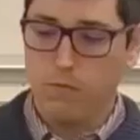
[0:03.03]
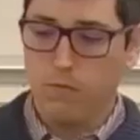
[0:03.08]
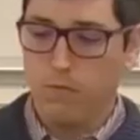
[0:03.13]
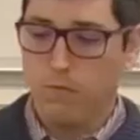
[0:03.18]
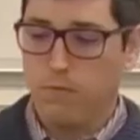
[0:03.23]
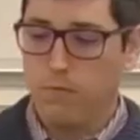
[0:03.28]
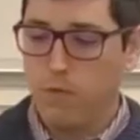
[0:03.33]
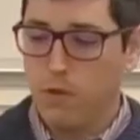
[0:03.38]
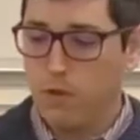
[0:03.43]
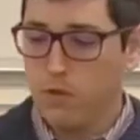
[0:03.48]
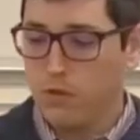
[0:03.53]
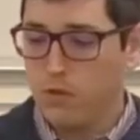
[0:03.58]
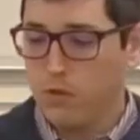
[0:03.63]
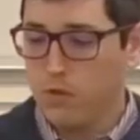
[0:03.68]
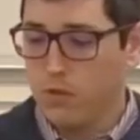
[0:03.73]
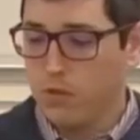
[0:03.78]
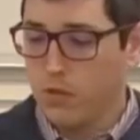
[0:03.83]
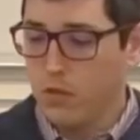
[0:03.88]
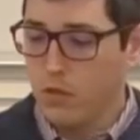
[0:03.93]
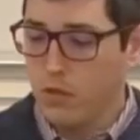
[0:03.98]
first,
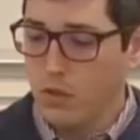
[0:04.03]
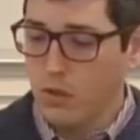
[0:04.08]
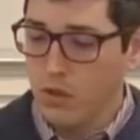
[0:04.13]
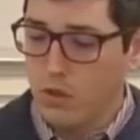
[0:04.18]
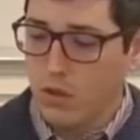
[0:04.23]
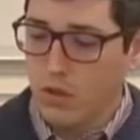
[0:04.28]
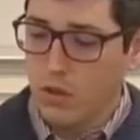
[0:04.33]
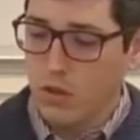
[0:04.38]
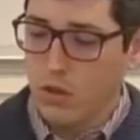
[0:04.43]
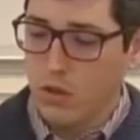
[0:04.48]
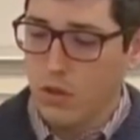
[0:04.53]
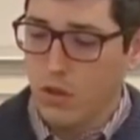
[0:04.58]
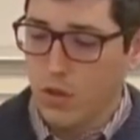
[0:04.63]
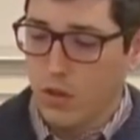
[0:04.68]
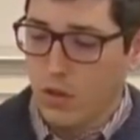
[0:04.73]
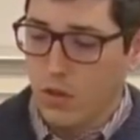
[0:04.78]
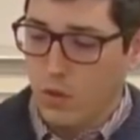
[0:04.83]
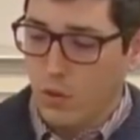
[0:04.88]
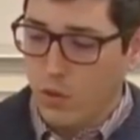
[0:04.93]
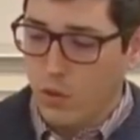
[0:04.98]

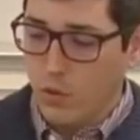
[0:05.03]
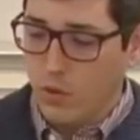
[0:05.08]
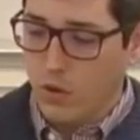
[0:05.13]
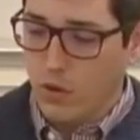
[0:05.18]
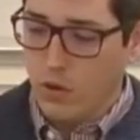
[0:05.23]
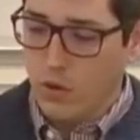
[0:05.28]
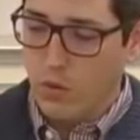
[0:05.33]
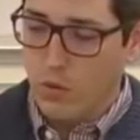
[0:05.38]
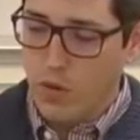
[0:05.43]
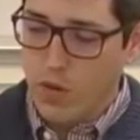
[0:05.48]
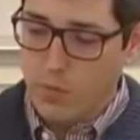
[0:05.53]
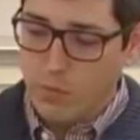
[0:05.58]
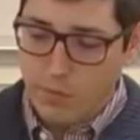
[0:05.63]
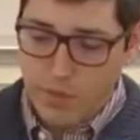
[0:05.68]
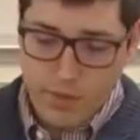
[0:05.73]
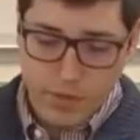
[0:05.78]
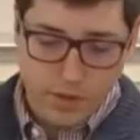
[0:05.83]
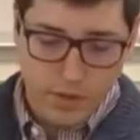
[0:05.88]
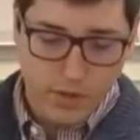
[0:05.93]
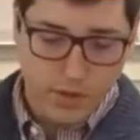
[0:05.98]
we want to wipe
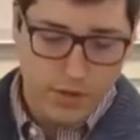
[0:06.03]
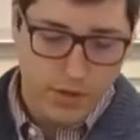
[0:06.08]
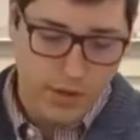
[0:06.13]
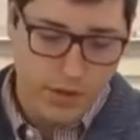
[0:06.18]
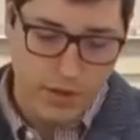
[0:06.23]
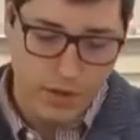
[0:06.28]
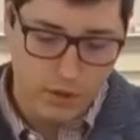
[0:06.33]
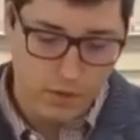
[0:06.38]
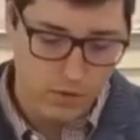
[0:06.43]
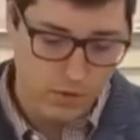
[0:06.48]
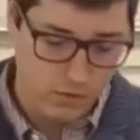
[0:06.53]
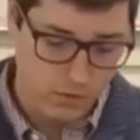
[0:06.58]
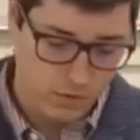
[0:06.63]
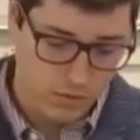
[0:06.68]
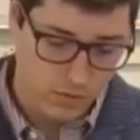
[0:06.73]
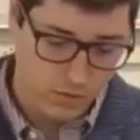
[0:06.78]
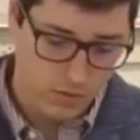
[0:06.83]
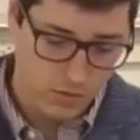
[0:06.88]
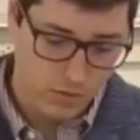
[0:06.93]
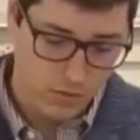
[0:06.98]
it down.
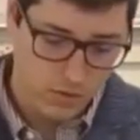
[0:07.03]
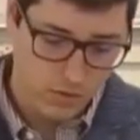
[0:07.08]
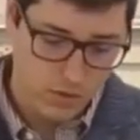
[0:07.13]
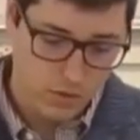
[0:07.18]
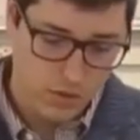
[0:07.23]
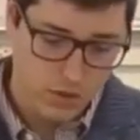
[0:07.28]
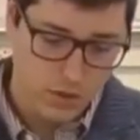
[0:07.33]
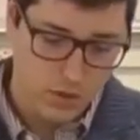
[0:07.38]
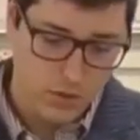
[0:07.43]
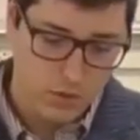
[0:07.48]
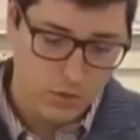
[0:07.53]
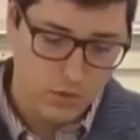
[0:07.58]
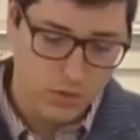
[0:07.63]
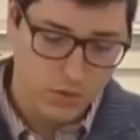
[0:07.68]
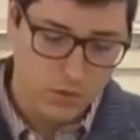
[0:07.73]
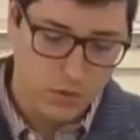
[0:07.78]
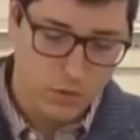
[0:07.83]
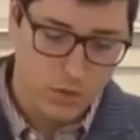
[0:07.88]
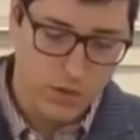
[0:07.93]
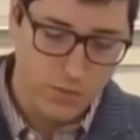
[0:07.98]
We'll just
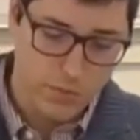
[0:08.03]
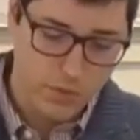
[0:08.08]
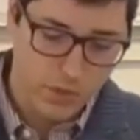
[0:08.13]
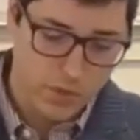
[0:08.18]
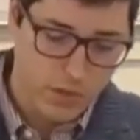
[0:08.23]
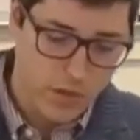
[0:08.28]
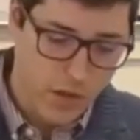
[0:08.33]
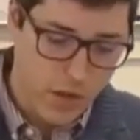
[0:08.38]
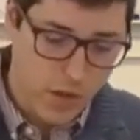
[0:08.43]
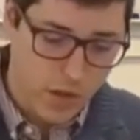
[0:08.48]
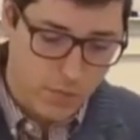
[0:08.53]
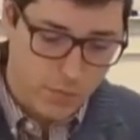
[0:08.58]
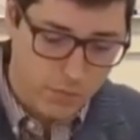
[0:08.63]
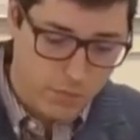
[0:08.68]
wipe the top